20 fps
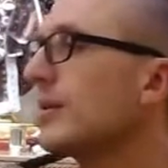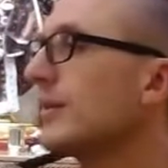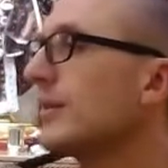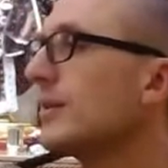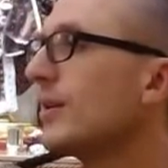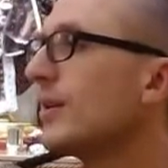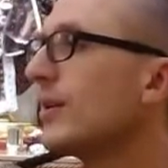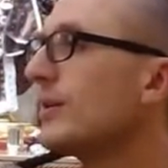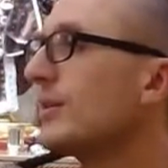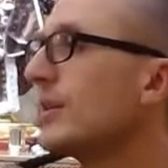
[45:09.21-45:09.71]

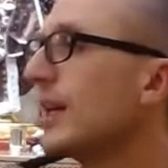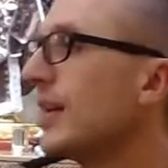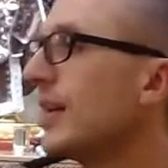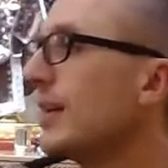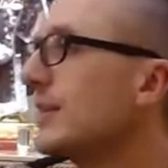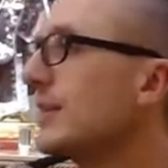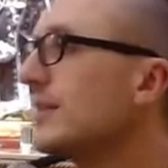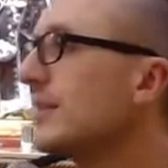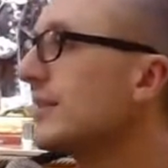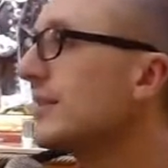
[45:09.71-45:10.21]
Or
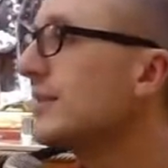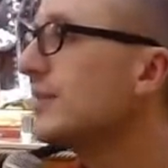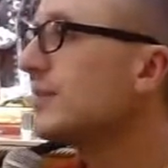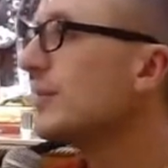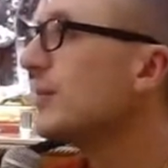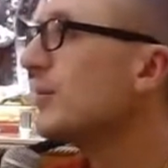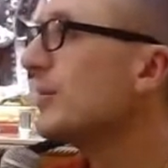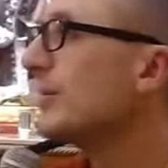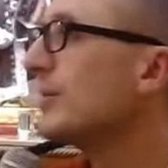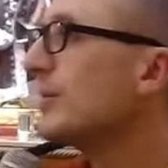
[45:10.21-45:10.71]
challenges?
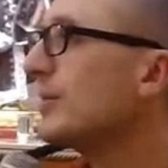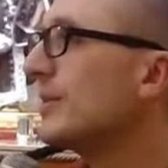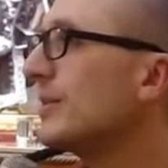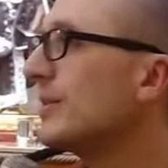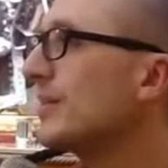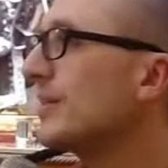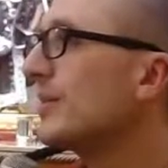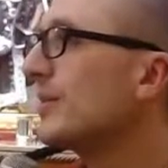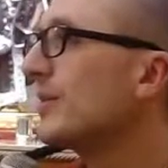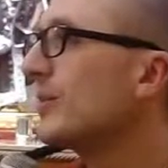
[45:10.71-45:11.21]
Maybe you
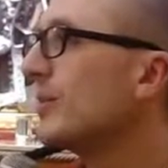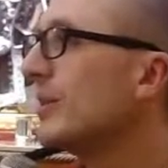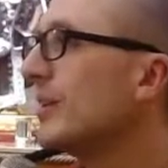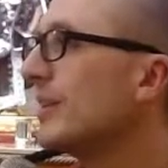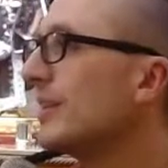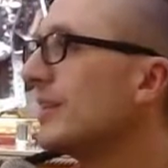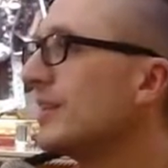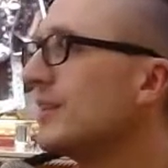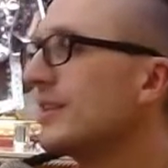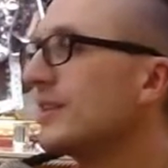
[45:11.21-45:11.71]

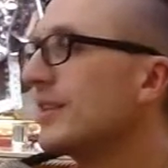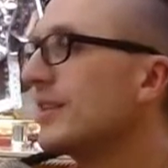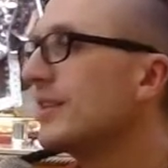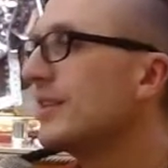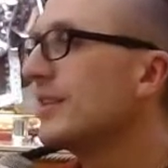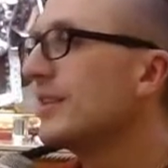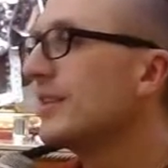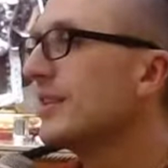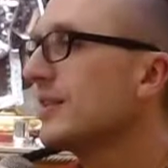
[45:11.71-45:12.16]
completely disagree.